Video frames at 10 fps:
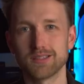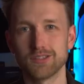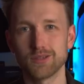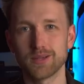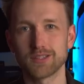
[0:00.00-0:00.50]
in
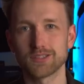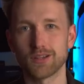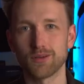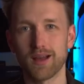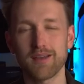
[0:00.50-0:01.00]
doing
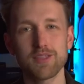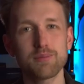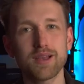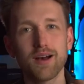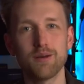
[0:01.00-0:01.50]
so? Have they
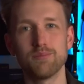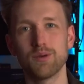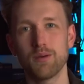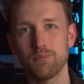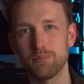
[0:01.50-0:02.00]

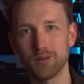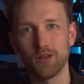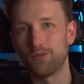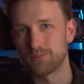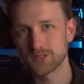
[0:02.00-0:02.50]
become
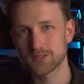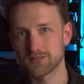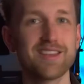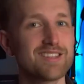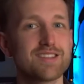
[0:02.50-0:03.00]

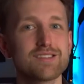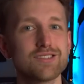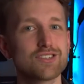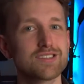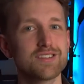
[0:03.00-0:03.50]
blobs? This
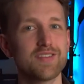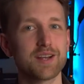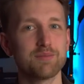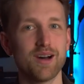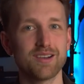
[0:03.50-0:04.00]
doesn't just
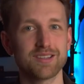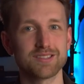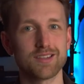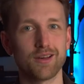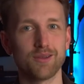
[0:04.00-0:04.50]
affect markers though.